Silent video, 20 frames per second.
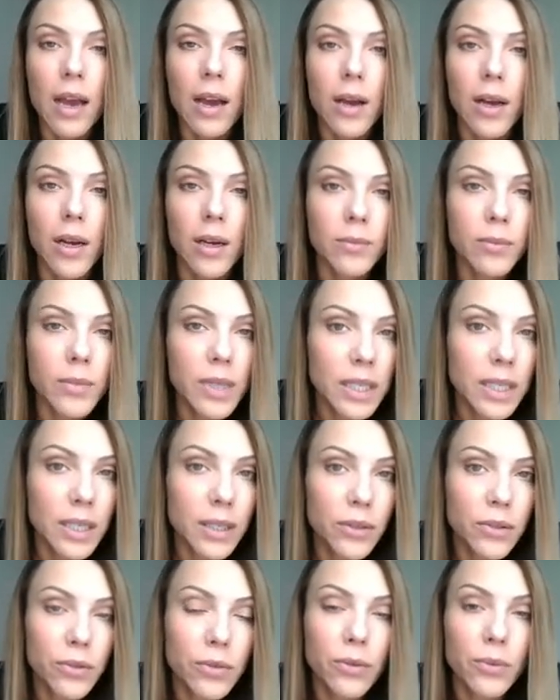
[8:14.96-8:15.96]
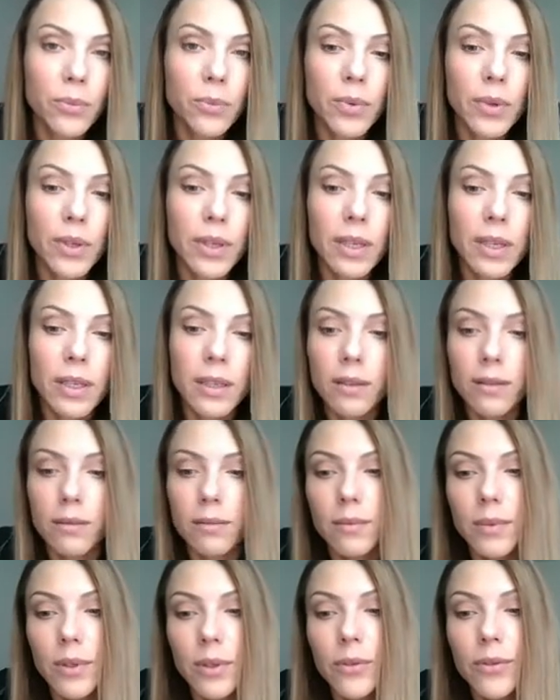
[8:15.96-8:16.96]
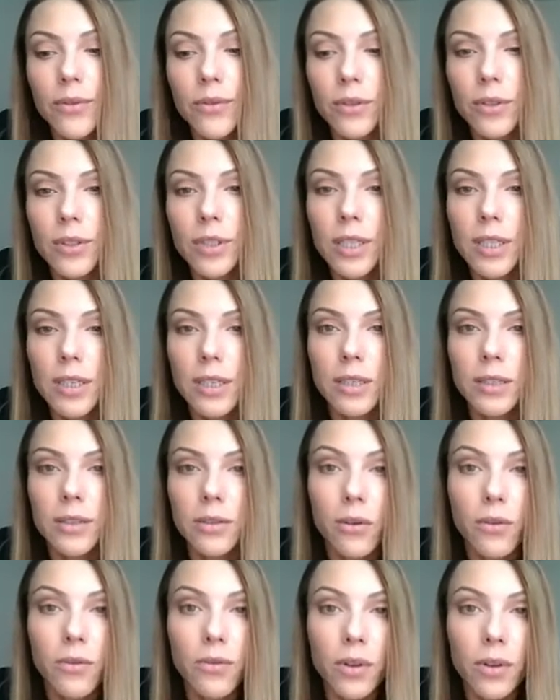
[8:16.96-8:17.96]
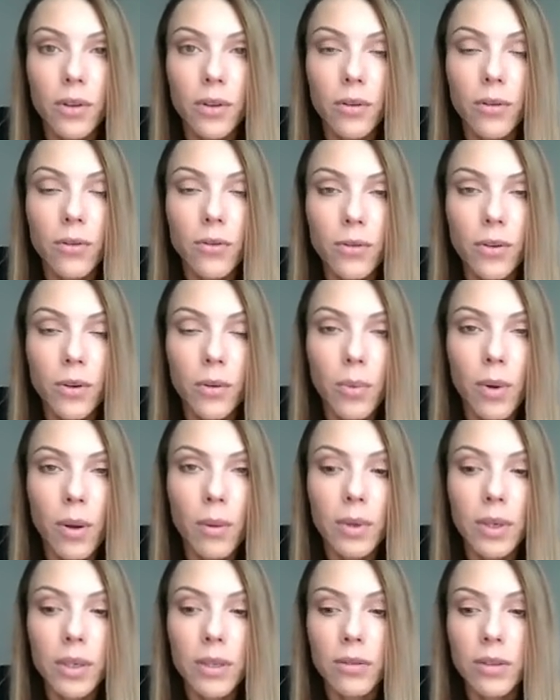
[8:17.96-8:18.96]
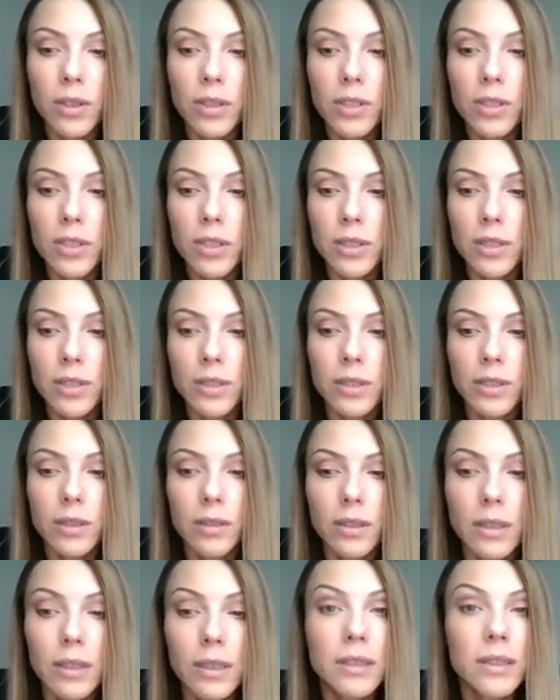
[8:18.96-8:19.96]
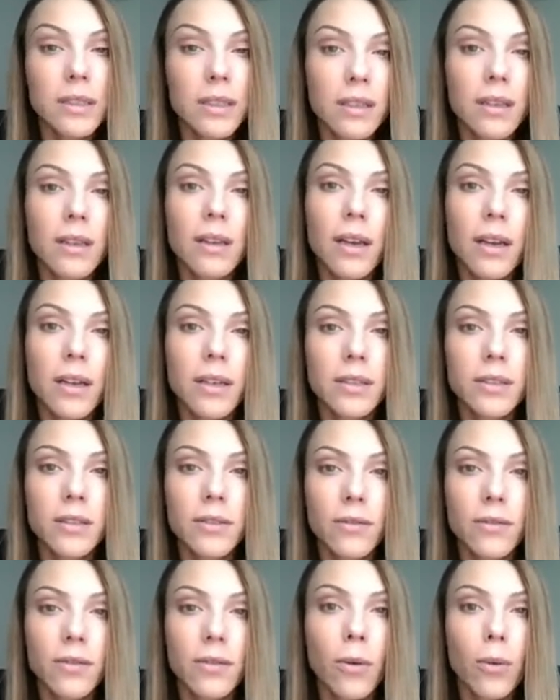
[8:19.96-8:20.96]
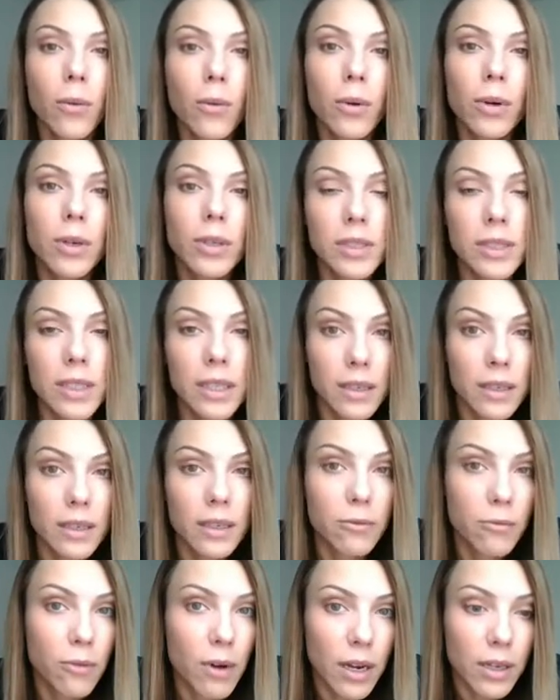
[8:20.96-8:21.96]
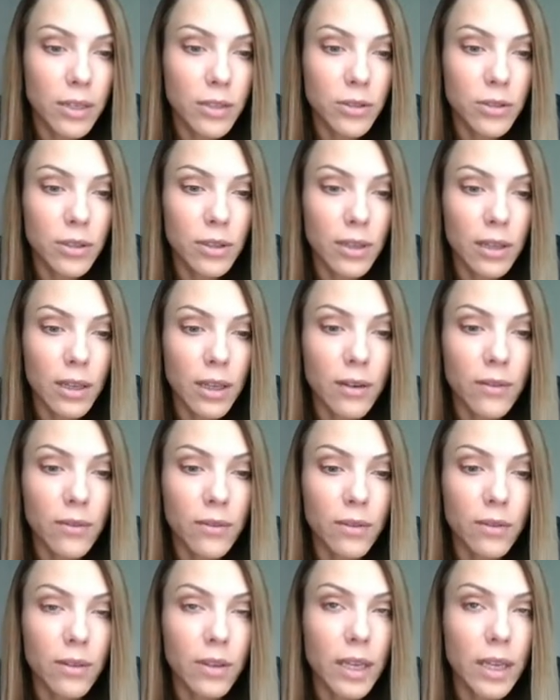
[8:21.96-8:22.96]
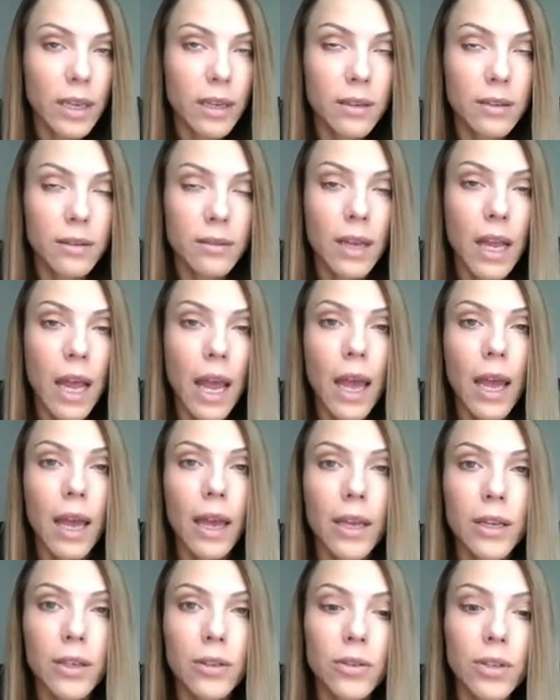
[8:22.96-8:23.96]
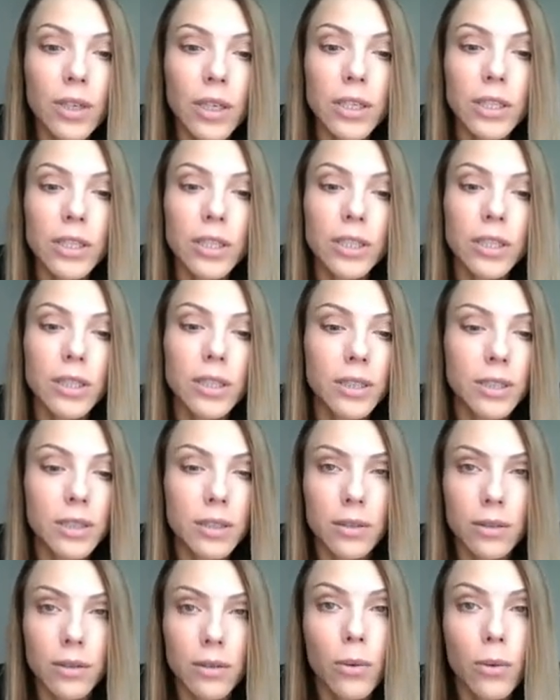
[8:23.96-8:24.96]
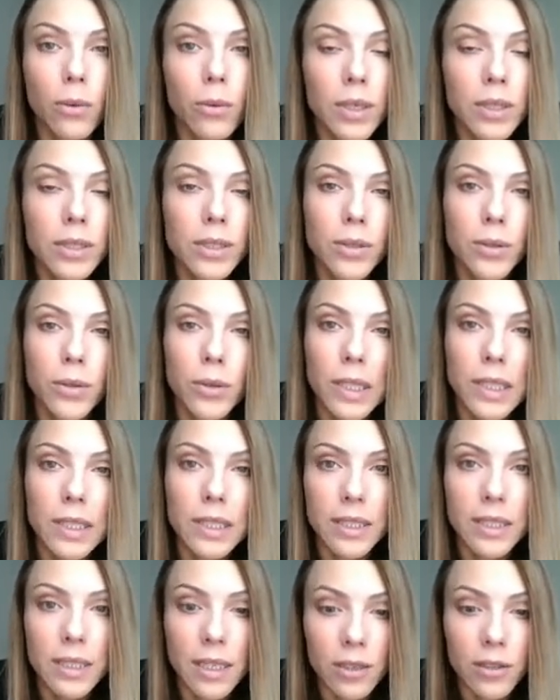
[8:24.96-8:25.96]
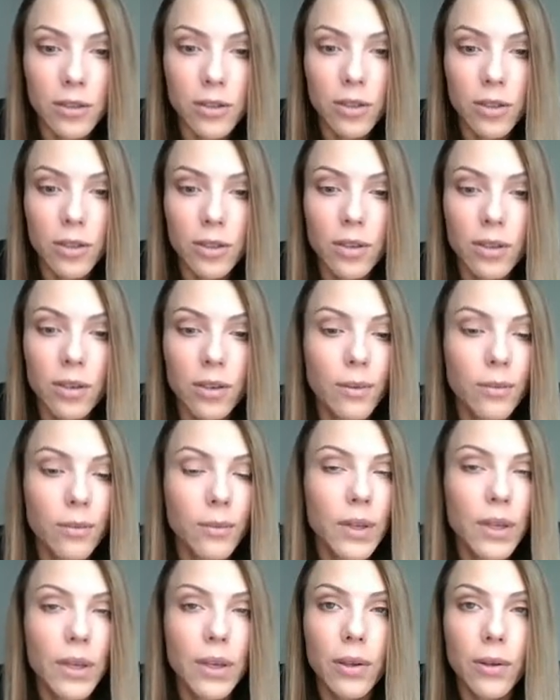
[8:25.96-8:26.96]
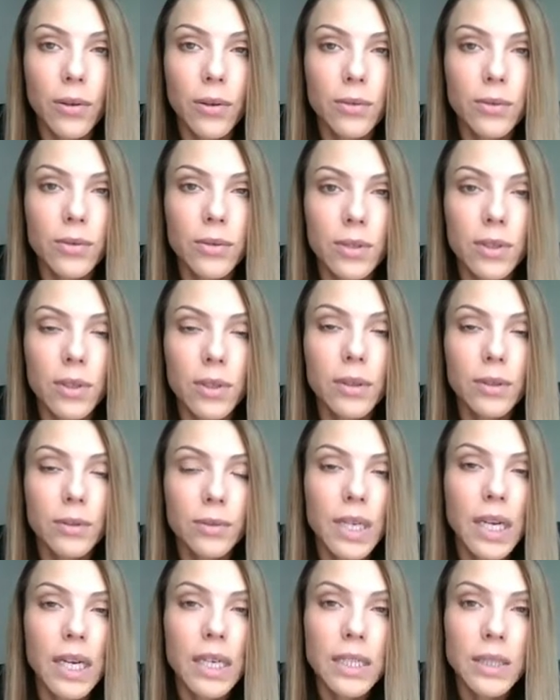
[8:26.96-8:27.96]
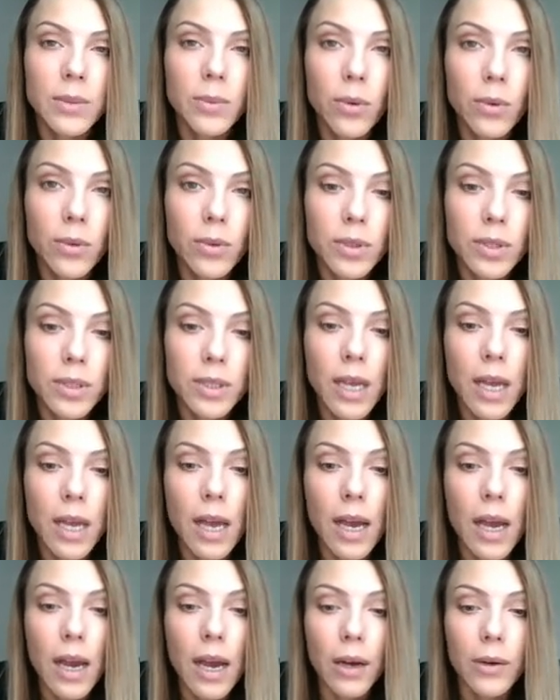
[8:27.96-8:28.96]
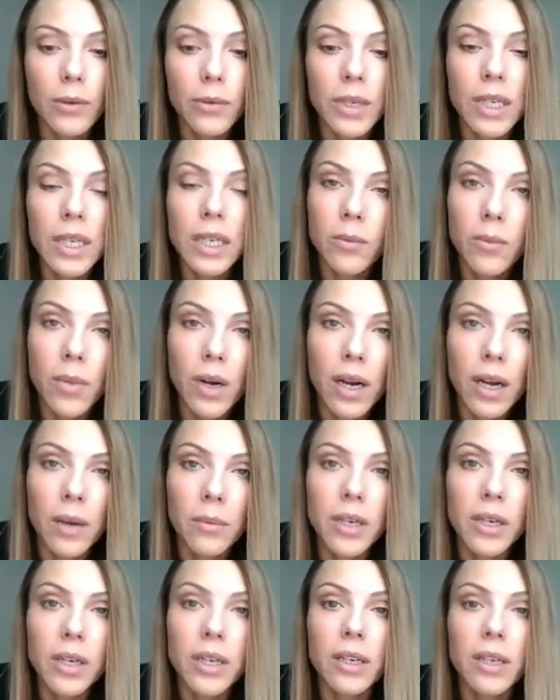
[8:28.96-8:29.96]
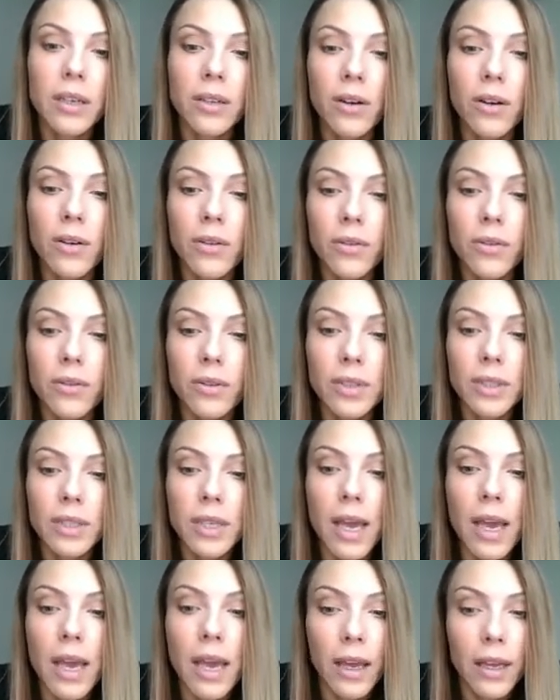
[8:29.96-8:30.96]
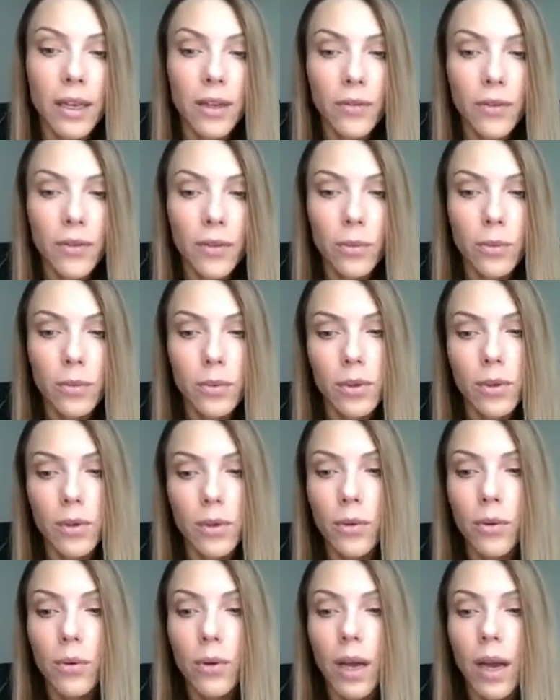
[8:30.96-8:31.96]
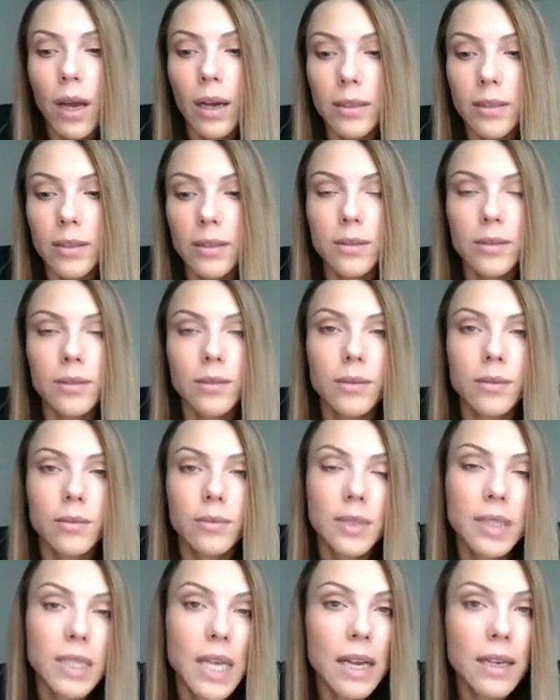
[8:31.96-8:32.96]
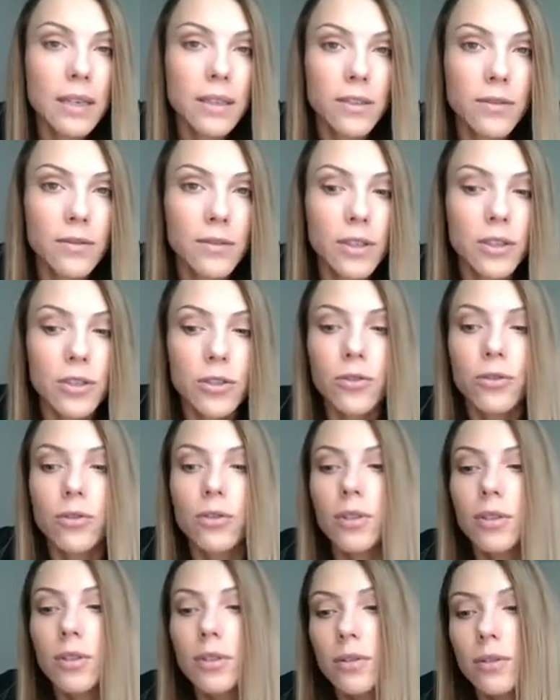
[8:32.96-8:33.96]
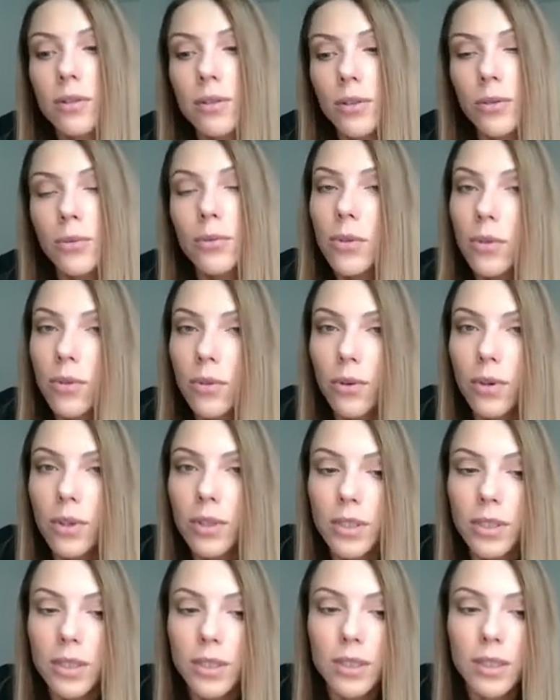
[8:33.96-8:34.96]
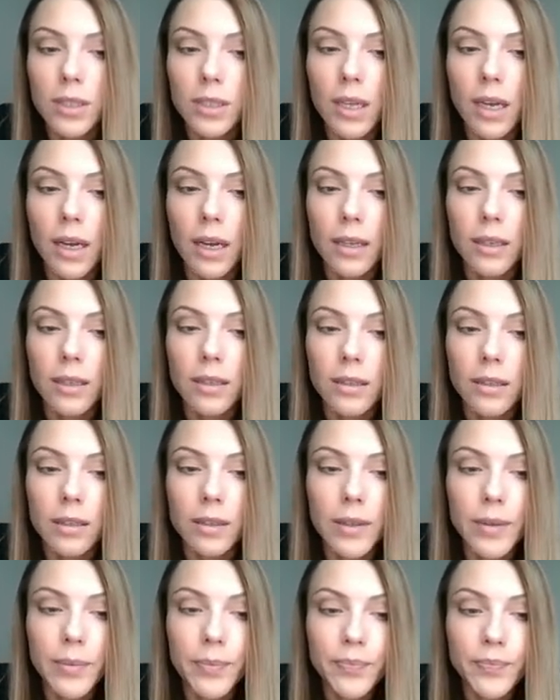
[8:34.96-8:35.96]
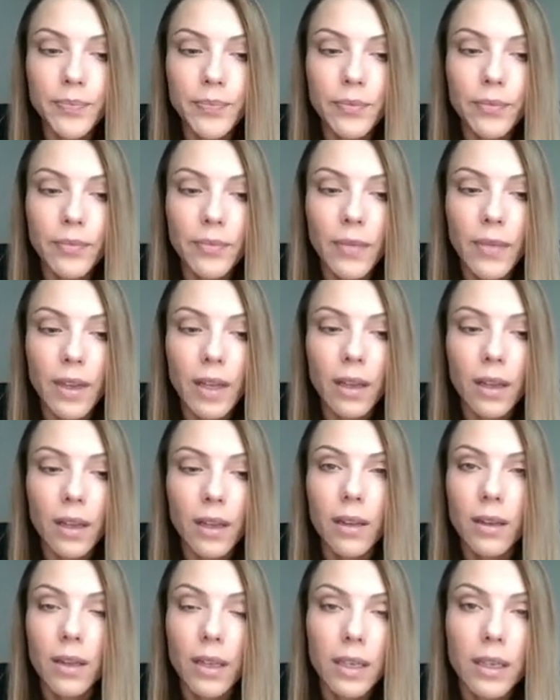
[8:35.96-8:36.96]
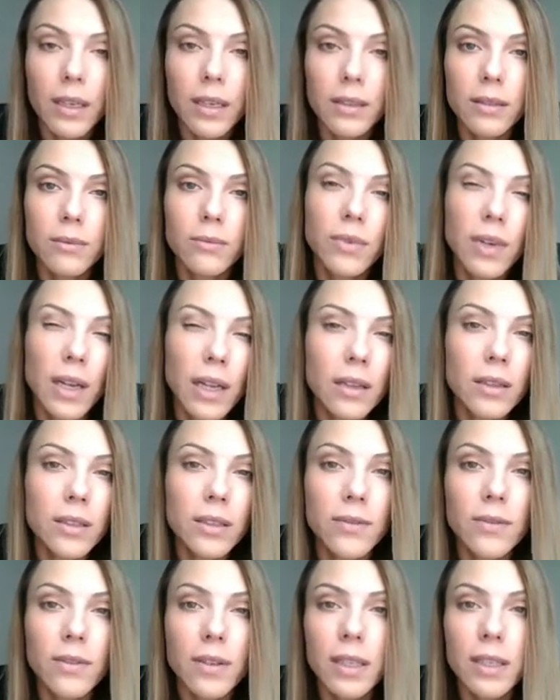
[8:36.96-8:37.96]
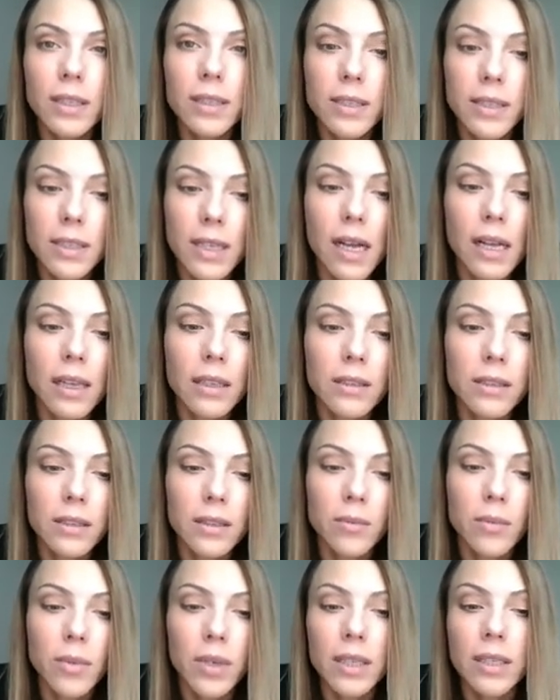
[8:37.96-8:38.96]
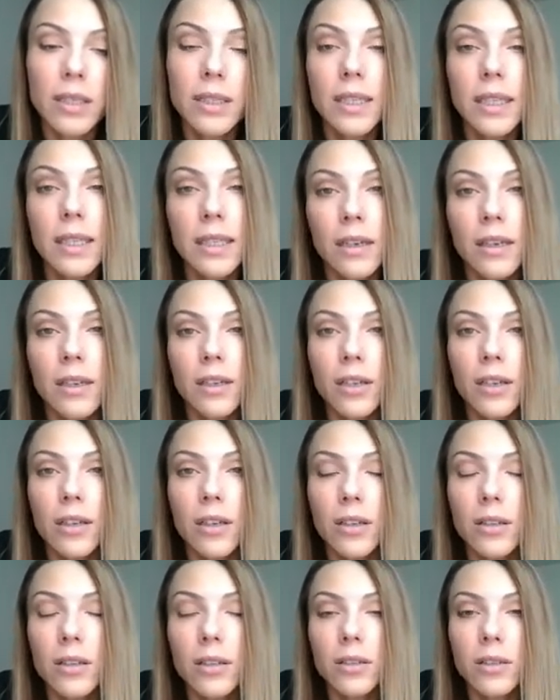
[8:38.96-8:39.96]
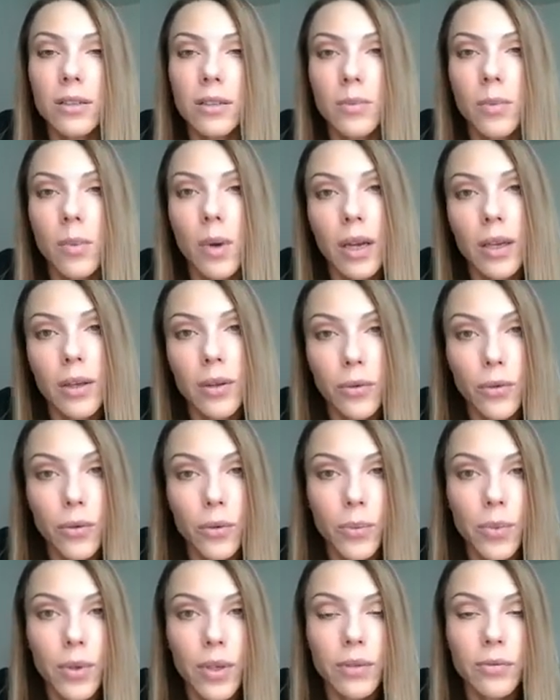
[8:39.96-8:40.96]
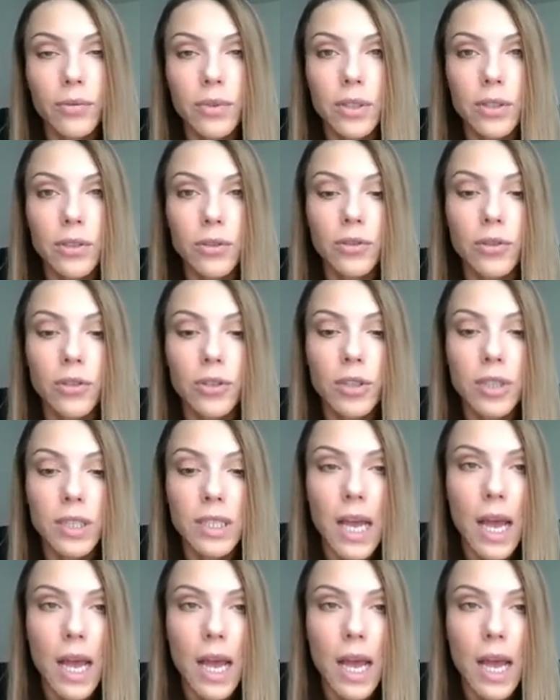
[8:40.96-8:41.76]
Many European universities offer public relations as an elective course at the graduate level, and education is always US-centered. They use textbooks written by American authors. And if you would look at scientific journals, you would notice that they relatively seldom contain articles by European researchers.